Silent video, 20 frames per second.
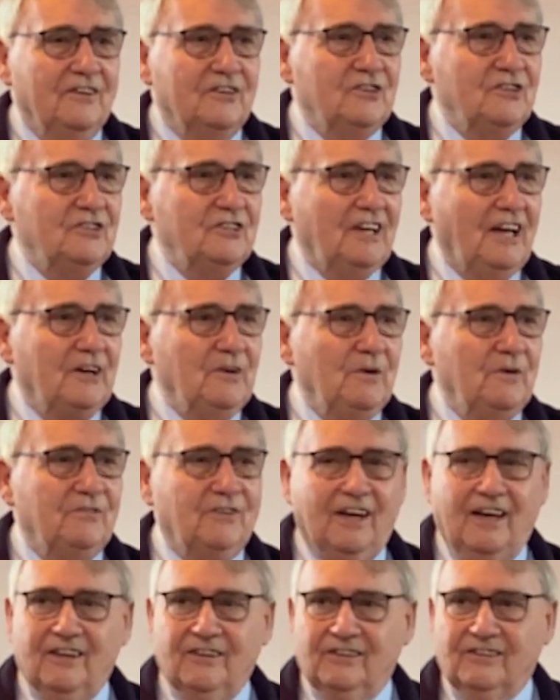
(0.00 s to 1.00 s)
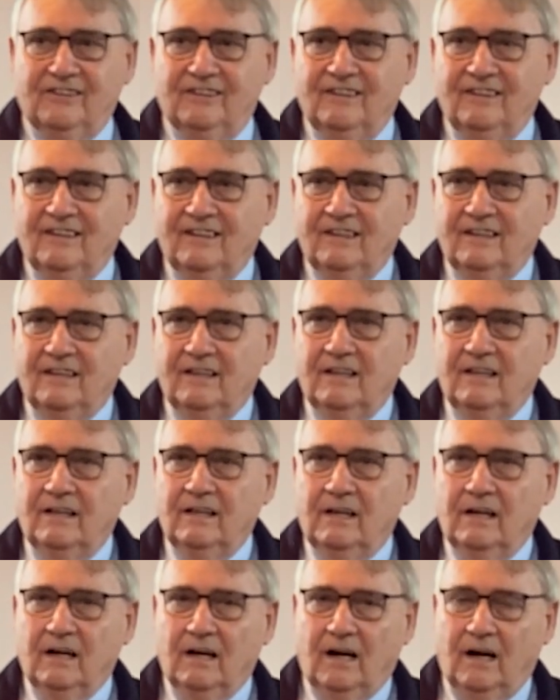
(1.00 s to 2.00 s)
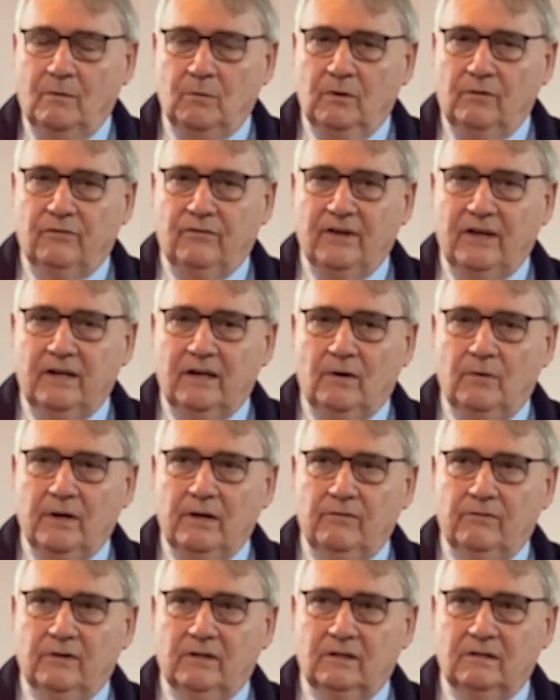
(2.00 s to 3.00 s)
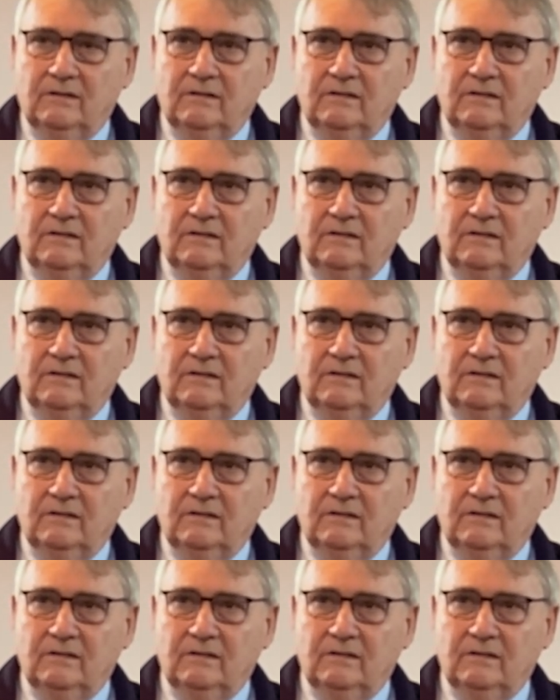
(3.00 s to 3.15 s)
the shadow of death, I will fear no evil.